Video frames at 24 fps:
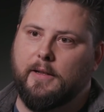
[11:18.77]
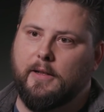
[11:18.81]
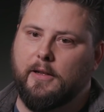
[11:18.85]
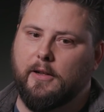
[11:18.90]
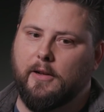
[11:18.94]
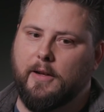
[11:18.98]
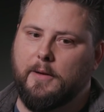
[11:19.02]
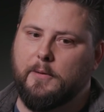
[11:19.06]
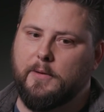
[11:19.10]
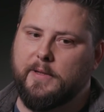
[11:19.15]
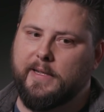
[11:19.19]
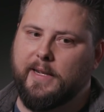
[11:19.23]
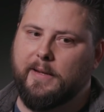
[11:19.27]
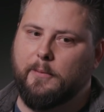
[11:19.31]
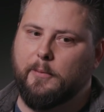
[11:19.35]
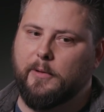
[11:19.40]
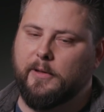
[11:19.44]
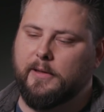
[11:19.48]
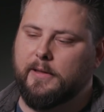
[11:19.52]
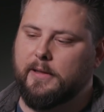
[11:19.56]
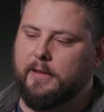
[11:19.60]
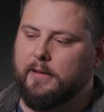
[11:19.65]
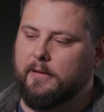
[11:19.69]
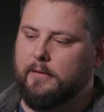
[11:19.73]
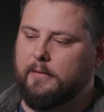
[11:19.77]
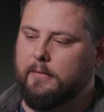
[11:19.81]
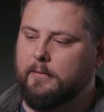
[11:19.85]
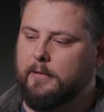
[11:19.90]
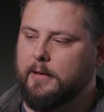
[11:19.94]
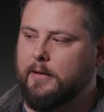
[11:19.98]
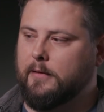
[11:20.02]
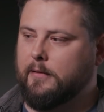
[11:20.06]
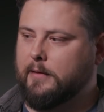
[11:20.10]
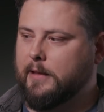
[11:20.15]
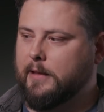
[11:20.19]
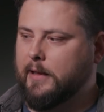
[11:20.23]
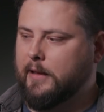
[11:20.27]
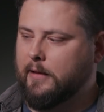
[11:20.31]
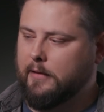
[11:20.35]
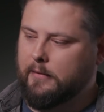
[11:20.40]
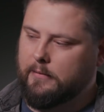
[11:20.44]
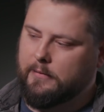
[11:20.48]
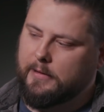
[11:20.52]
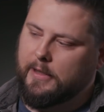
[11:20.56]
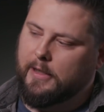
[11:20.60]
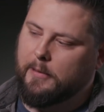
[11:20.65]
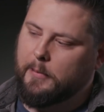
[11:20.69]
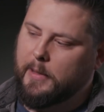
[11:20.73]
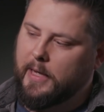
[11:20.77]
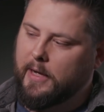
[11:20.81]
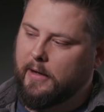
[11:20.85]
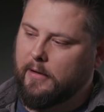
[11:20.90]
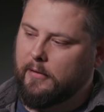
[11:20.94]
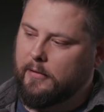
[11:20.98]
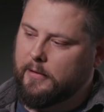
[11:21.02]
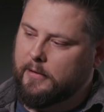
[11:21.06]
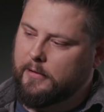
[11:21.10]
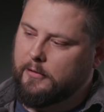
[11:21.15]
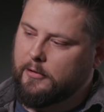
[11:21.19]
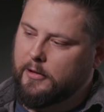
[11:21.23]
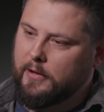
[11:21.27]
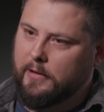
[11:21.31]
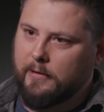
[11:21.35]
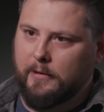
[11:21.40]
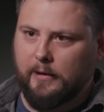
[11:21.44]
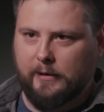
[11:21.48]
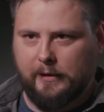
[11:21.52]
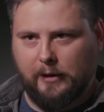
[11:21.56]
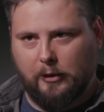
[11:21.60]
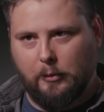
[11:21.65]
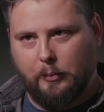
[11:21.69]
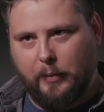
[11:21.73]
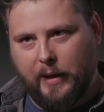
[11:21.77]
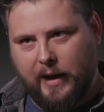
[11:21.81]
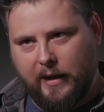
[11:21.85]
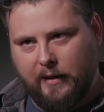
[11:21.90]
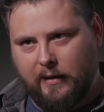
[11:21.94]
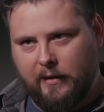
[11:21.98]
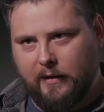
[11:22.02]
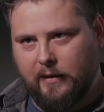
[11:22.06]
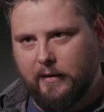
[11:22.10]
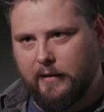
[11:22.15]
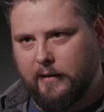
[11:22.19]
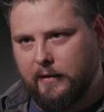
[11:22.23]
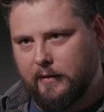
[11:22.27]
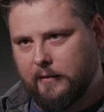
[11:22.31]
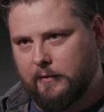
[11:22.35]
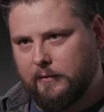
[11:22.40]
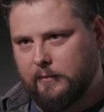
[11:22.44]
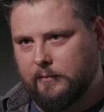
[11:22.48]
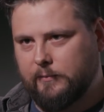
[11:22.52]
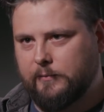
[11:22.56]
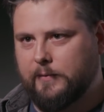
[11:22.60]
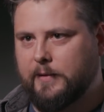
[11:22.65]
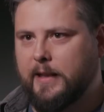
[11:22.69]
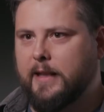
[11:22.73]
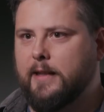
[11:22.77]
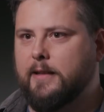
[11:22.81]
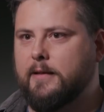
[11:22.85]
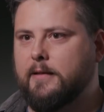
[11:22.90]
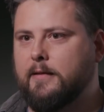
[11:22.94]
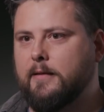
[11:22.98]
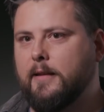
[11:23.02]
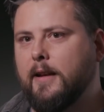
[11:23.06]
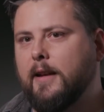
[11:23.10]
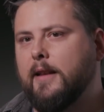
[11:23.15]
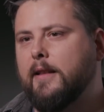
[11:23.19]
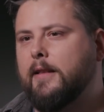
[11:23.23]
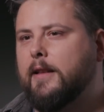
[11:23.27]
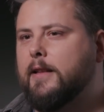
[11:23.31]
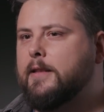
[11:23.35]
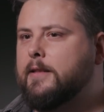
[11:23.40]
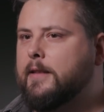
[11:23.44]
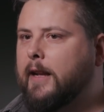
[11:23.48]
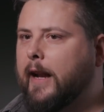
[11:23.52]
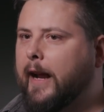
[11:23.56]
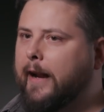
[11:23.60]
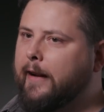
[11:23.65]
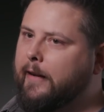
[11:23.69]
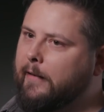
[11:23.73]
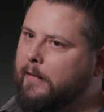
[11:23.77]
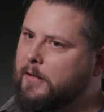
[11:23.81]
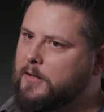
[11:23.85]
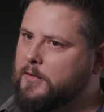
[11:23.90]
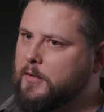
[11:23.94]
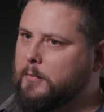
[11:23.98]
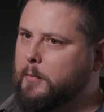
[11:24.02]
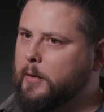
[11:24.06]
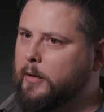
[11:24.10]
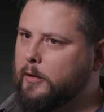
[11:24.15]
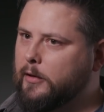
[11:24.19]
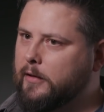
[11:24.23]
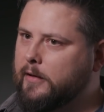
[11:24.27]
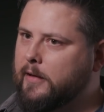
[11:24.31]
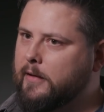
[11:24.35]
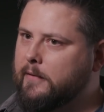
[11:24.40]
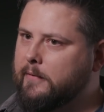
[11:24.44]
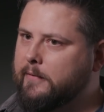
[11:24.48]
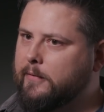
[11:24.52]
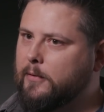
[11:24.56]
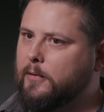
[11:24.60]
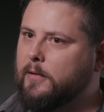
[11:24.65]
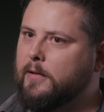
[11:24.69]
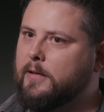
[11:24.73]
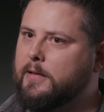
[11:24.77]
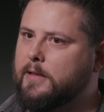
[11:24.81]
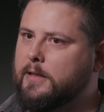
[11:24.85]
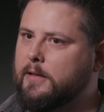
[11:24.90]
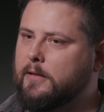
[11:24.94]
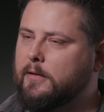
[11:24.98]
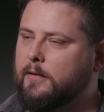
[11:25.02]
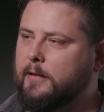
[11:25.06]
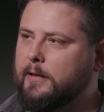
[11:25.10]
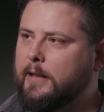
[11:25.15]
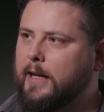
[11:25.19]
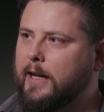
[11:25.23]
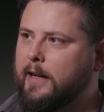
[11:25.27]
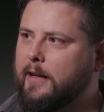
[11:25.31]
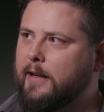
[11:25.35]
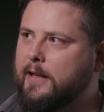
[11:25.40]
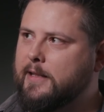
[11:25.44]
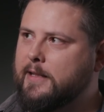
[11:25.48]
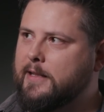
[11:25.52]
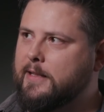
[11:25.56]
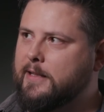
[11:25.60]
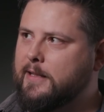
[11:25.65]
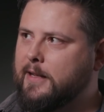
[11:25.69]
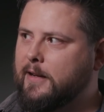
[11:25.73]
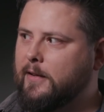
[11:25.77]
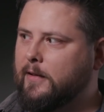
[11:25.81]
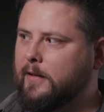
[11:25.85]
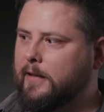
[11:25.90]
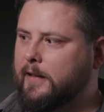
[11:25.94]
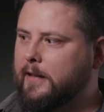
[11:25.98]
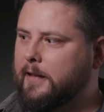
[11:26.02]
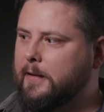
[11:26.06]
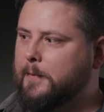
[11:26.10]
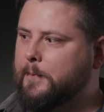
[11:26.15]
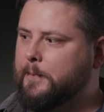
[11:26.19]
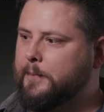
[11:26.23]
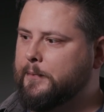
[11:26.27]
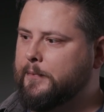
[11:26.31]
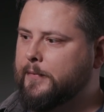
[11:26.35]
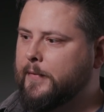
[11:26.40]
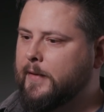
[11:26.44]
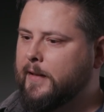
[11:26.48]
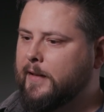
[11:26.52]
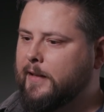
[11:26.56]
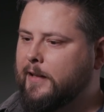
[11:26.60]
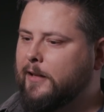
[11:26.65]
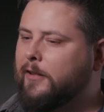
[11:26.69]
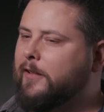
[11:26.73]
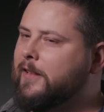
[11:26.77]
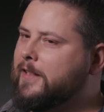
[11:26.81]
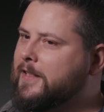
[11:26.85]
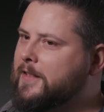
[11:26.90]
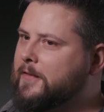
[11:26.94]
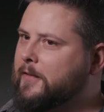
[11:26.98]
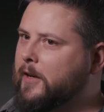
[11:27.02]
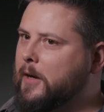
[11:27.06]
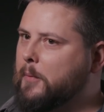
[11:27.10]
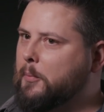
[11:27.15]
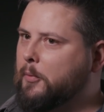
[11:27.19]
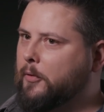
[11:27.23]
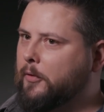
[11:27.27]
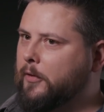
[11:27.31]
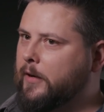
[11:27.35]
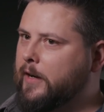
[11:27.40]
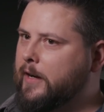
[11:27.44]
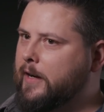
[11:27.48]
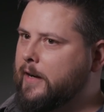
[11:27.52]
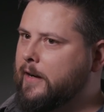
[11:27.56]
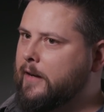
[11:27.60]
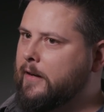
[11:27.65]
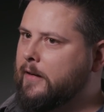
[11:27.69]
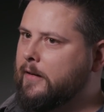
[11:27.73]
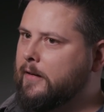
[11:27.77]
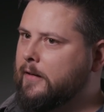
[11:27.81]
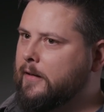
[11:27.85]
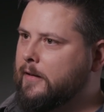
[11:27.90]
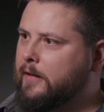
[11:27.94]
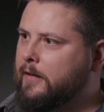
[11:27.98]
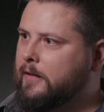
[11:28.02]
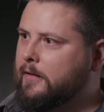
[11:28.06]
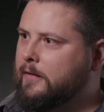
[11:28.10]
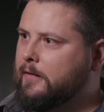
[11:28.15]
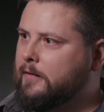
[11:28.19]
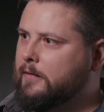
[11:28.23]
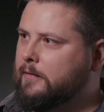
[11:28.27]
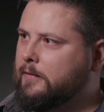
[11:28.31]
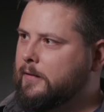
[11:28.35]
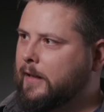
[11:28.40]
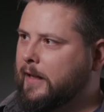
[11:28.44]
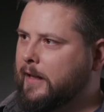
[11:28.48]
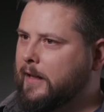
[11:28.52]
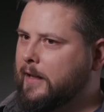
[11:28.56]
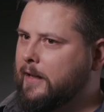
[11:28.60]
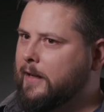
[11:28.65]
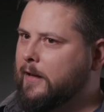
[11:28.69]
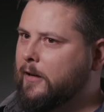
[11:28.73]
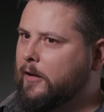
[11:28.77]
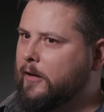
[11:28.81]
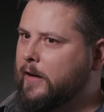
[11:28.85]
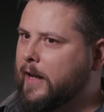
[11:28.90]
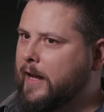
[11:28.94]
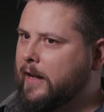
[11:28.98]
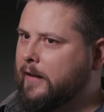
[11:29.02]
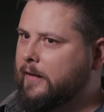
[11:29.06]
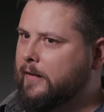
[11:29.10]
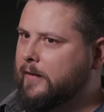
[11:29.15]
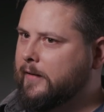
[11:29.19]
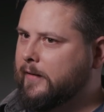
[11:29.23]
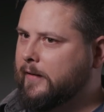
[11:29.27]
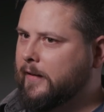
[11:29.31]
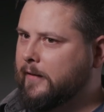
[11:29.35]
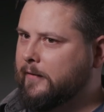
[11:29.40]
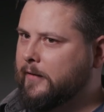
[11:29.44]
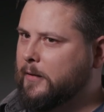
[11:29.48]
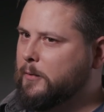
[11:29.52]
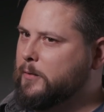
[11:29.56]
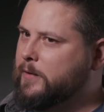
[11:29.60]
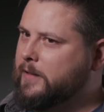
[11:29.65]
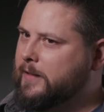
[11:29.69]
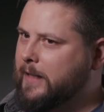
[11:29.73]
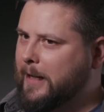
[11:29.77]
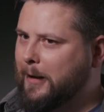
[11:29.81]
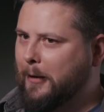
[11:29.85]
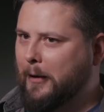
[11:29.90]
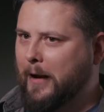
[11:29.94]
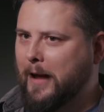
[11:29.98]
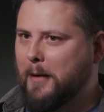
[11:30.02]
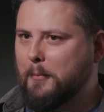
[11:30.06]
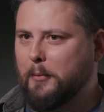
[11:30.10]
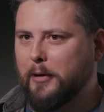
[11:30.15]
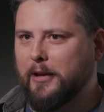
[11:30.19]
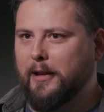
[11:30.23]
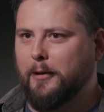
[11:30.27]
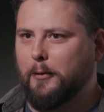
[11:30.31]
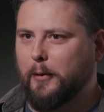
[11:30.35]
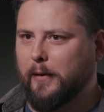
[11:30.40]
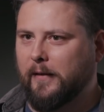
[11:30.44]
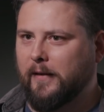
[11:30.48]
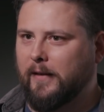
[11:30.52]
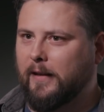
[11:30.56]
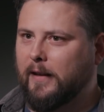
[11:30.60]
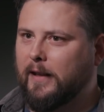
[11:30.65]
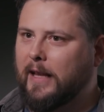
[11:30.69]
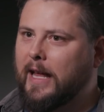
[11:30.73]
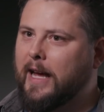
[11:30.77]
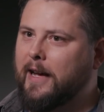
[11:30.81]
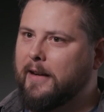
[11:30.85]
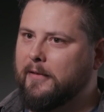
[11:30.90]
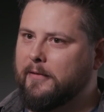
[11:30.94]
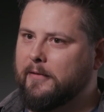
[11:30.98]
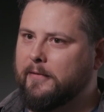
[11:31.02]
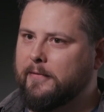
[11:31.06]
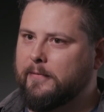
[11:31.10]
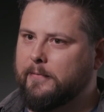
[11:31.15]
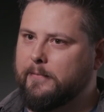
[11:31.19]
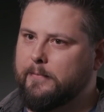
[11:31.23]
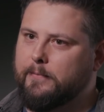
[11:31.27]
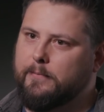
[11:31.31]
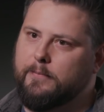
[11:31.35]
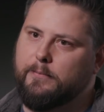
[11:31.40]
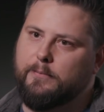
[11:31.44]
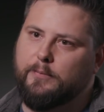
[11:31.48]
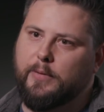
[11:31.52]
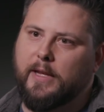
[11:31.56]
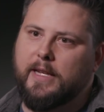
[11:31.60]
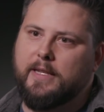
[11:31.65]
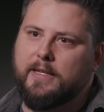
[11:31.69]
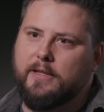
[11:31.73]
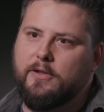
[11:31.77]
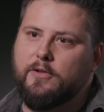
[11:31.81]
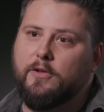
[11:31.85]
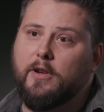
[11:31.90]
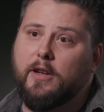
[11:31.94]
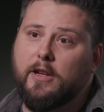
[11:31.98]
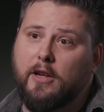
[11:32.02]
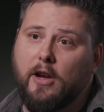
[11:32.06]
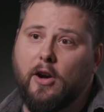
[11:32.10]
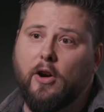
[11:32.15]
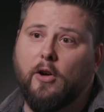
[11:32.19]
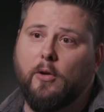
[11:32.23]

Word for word: You know, he was able to you know kind of tell me how to do it a little better and things things that editors would be looking for. Mm-hmm. So not necessarily, you know, this is very pre like internet stuff. There was the internet, but there wasn't a lot of places you could go.